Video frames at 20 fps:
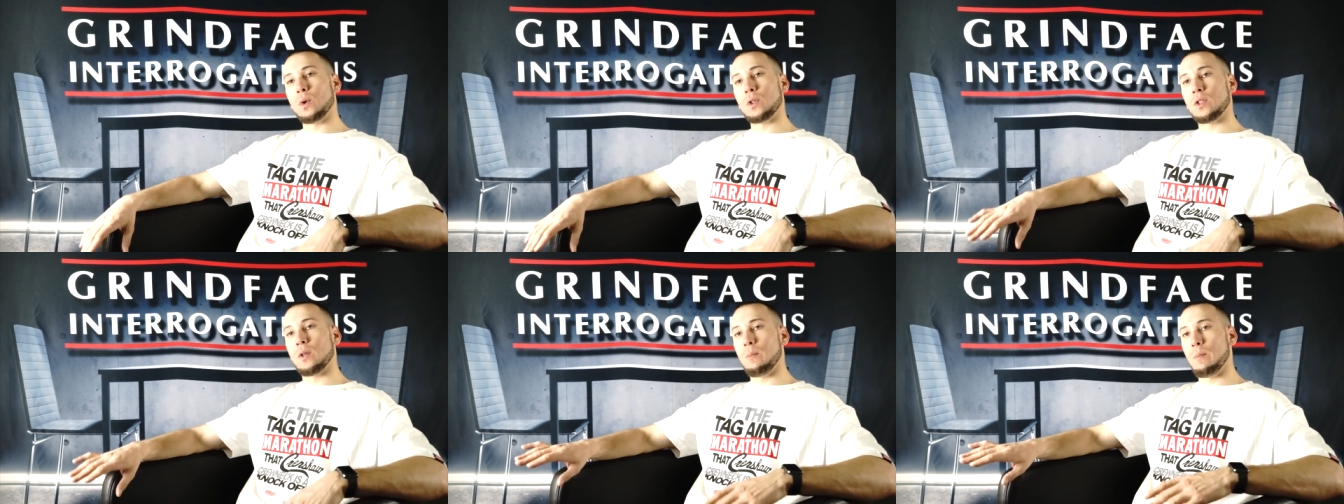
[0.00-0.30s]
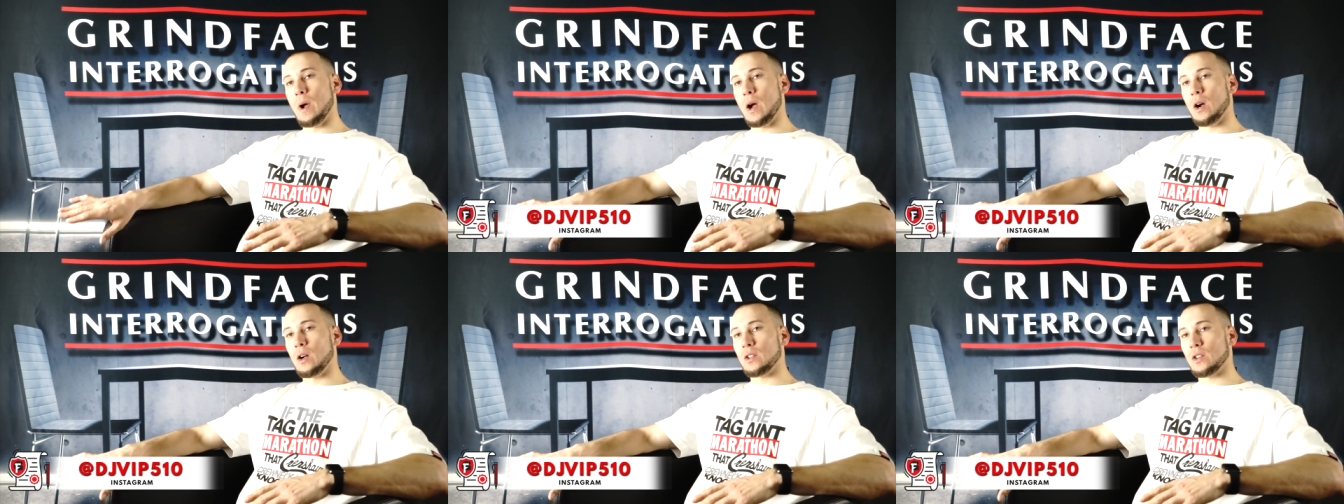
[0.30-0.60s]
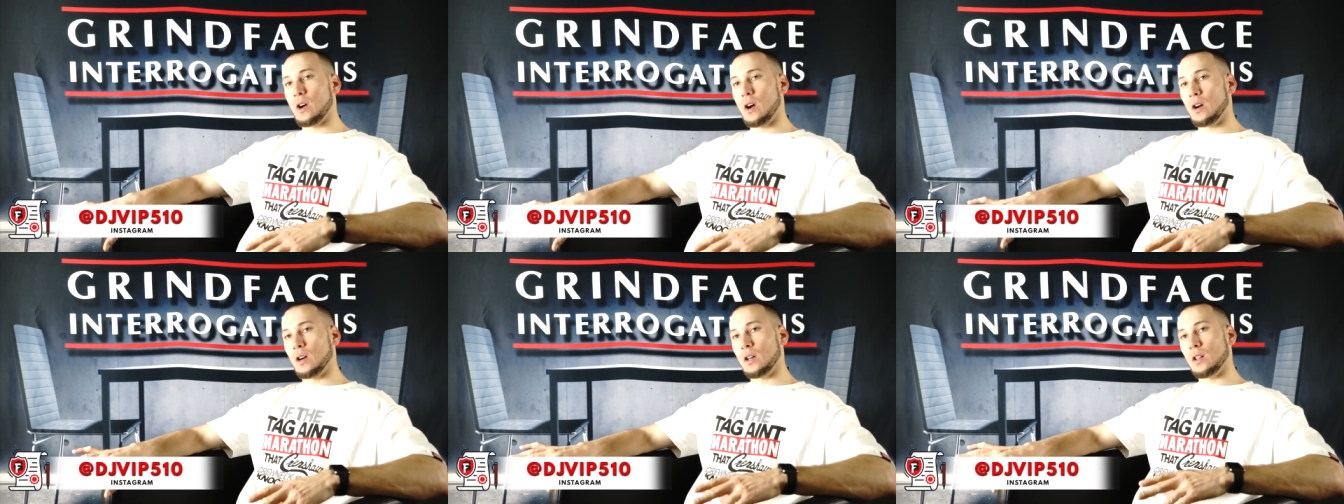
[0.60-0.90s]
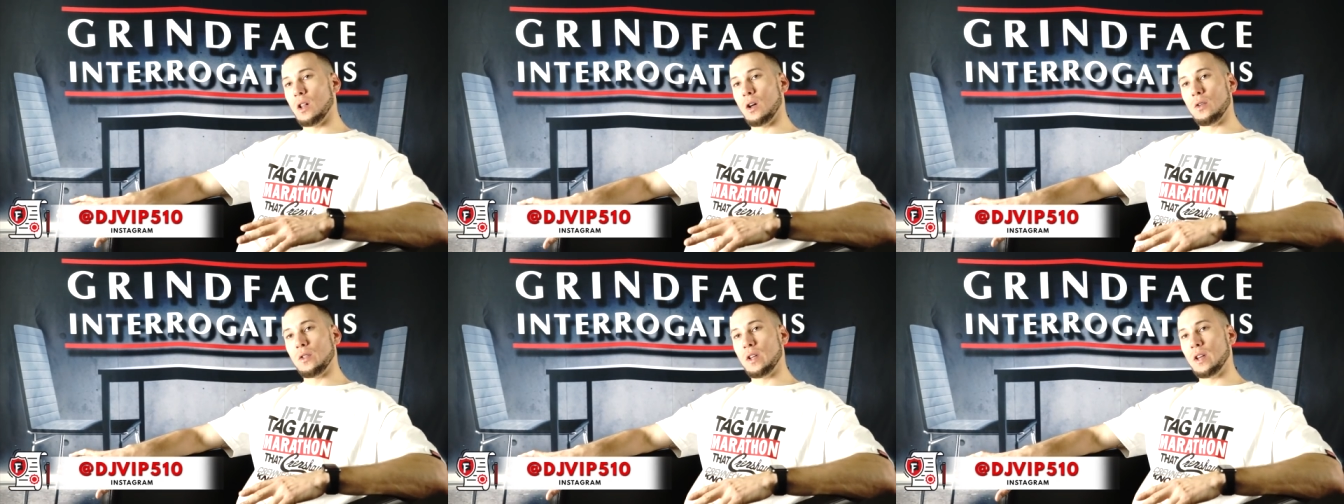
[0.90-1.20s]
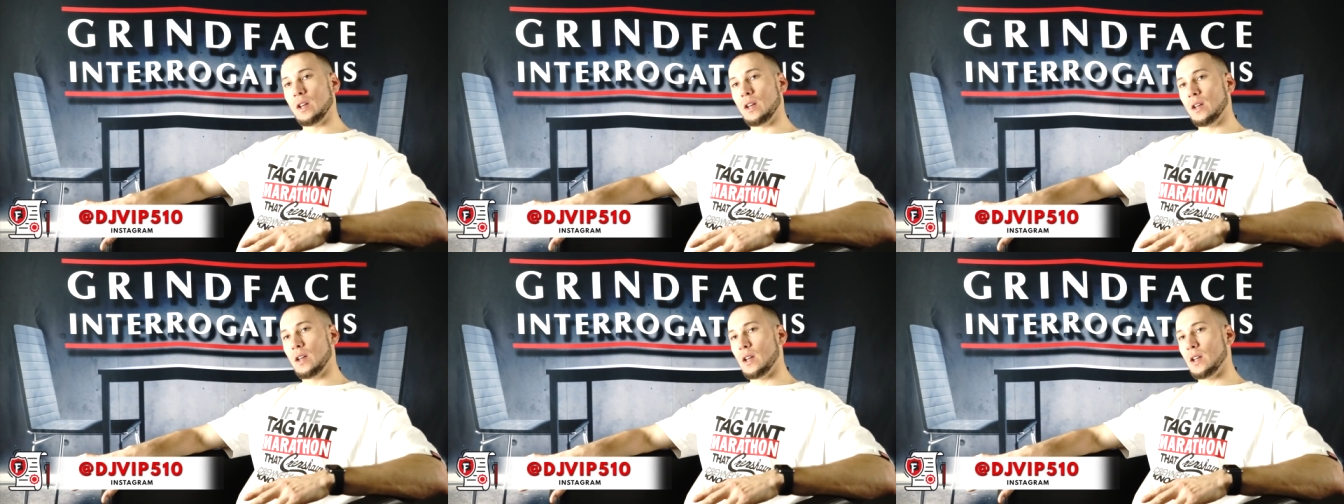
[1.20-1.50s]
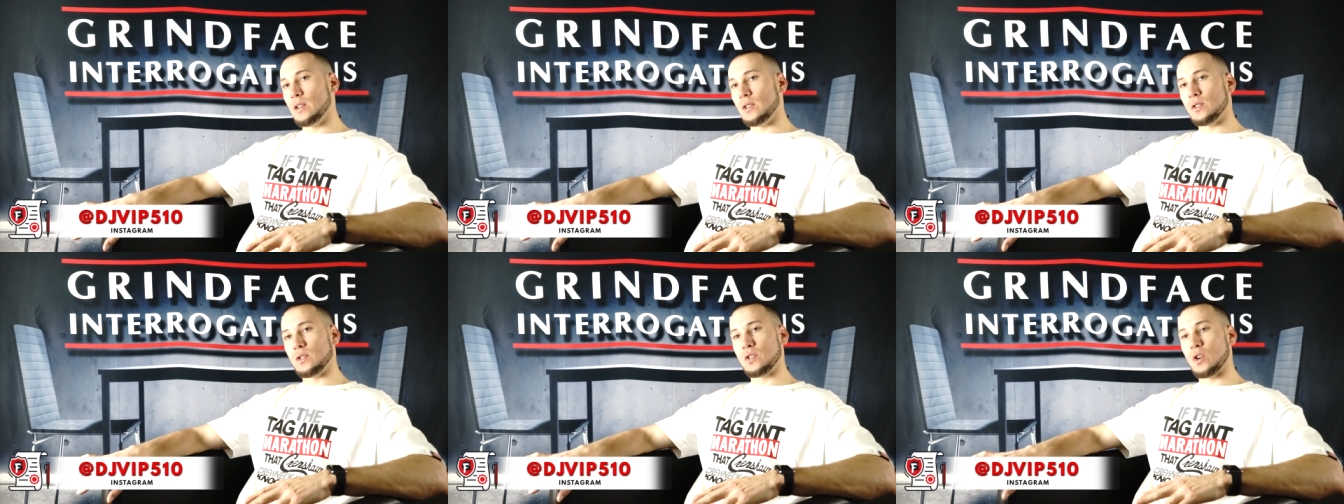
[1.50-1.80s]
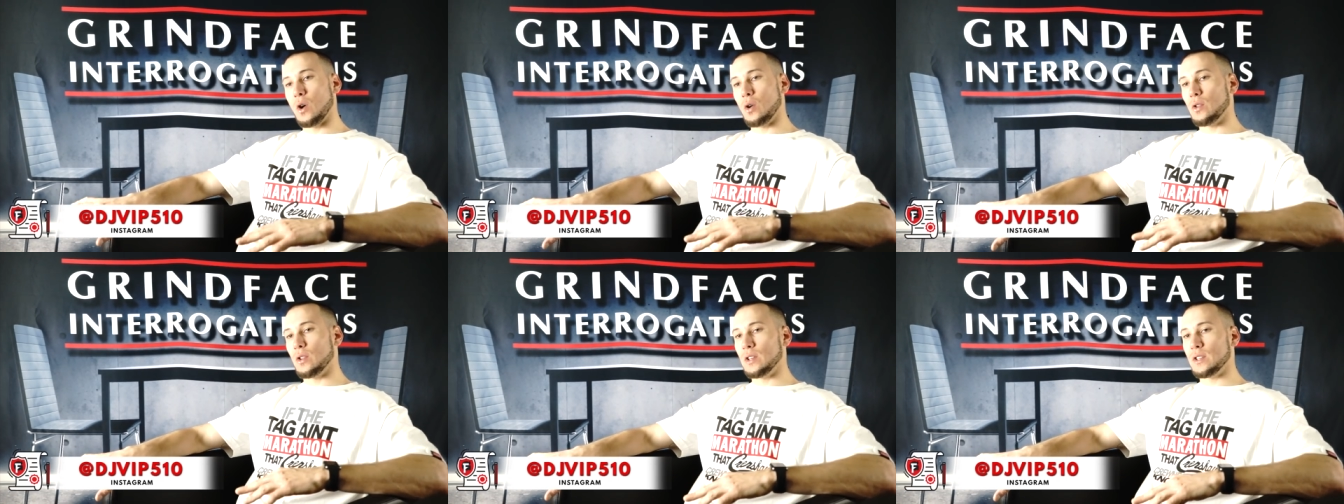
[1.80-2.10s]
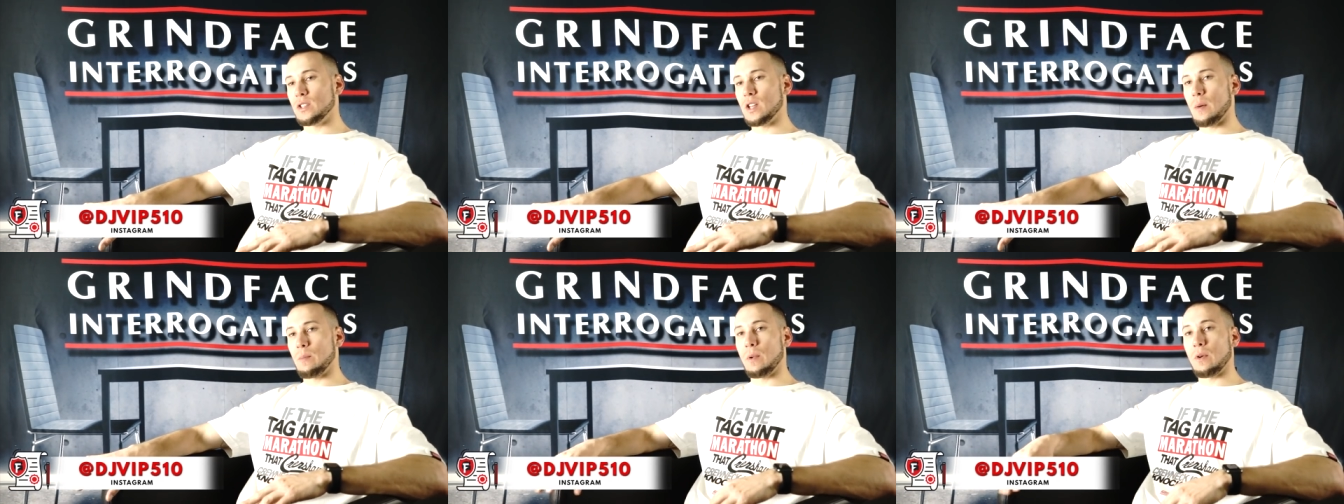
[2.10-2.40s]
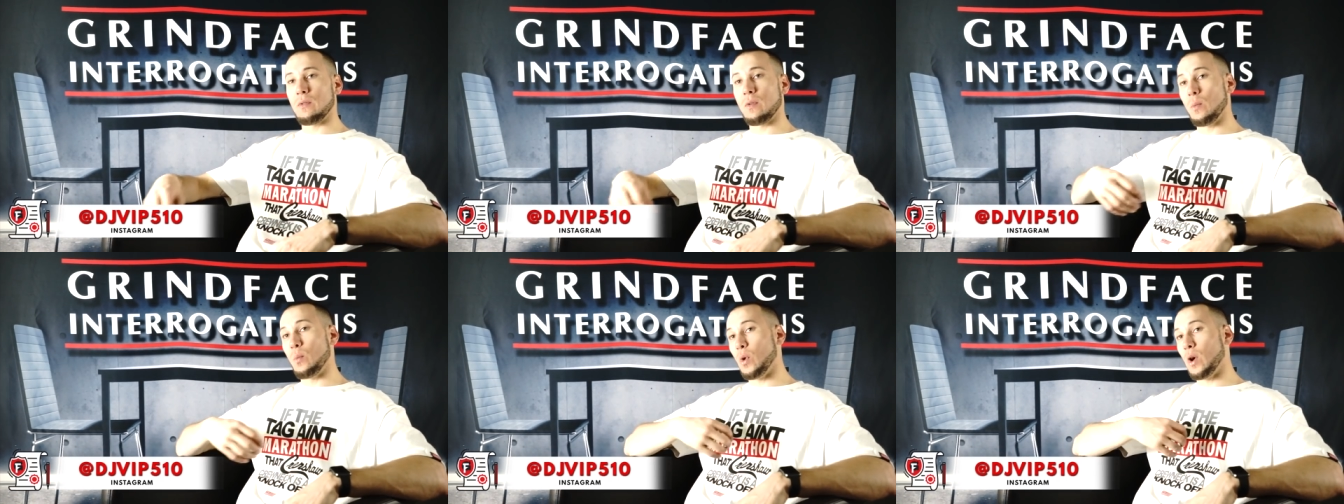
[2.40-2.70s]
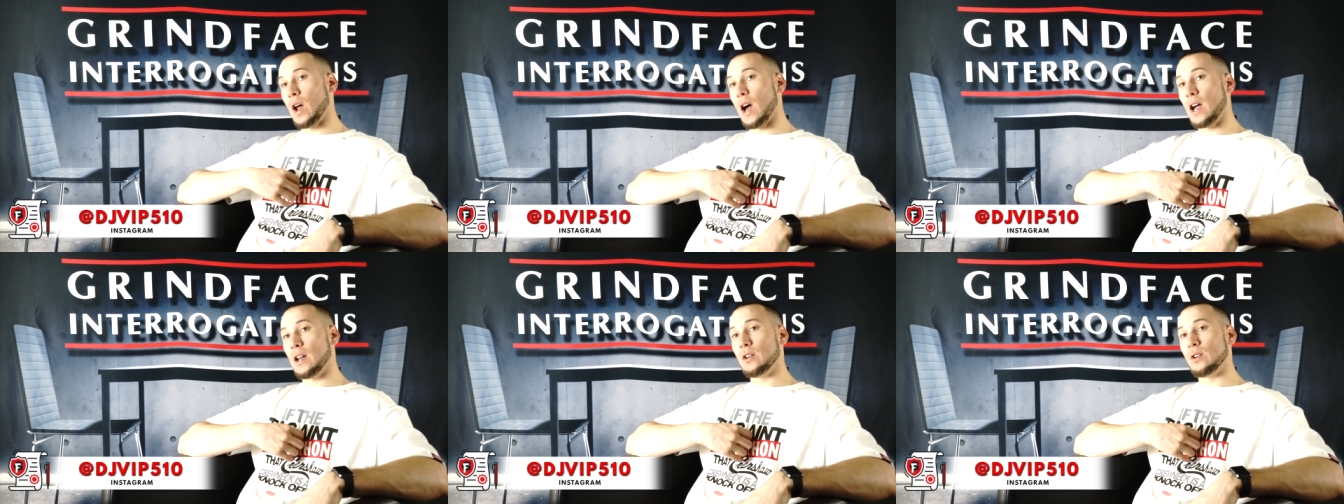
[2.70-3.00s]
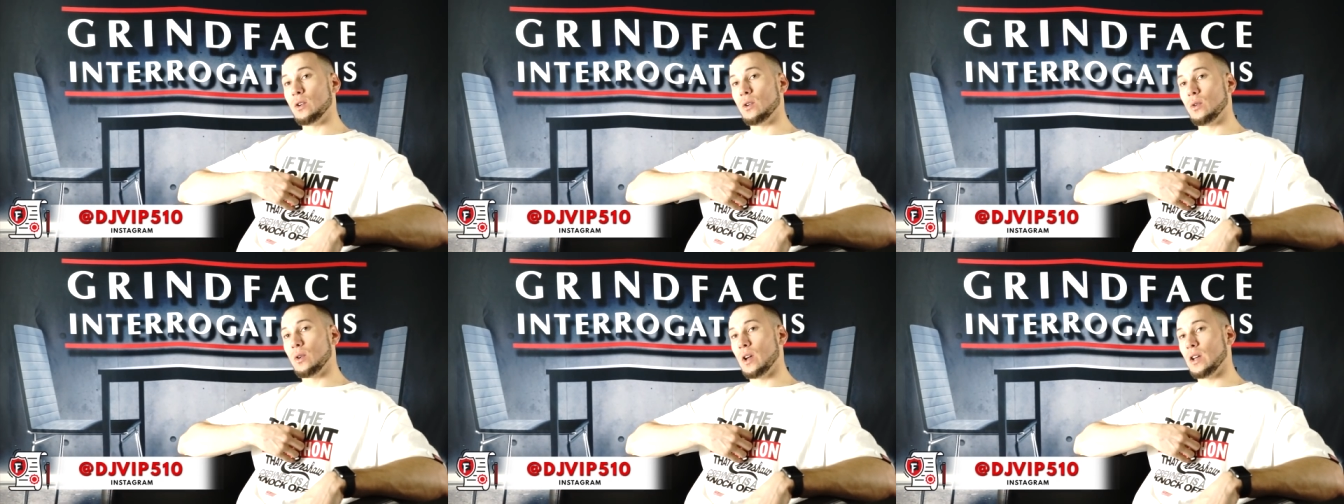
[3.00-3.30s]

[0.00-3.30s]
with the marathon clothing is totally separate from what I do.